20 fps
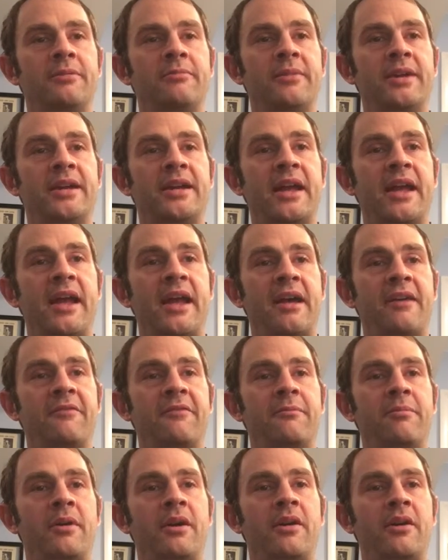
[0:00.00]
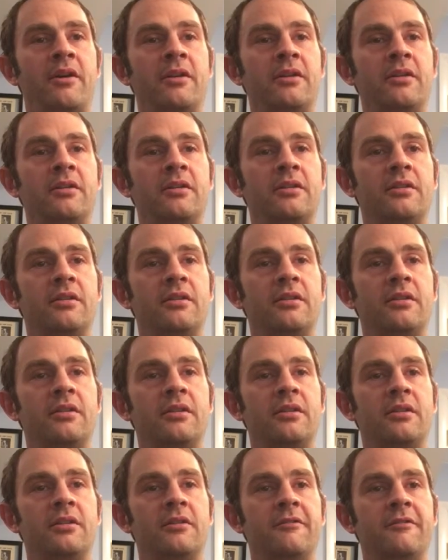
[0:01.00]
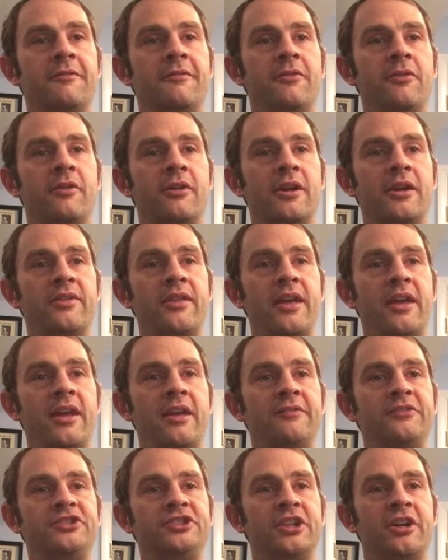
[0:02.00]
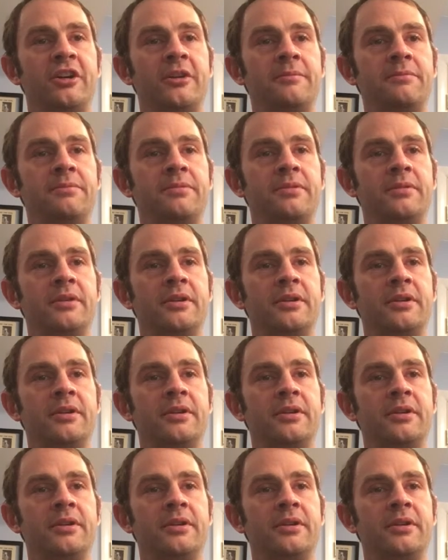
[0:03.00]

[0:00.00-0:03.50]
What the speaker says: make a half bar, 4 on the F sharp.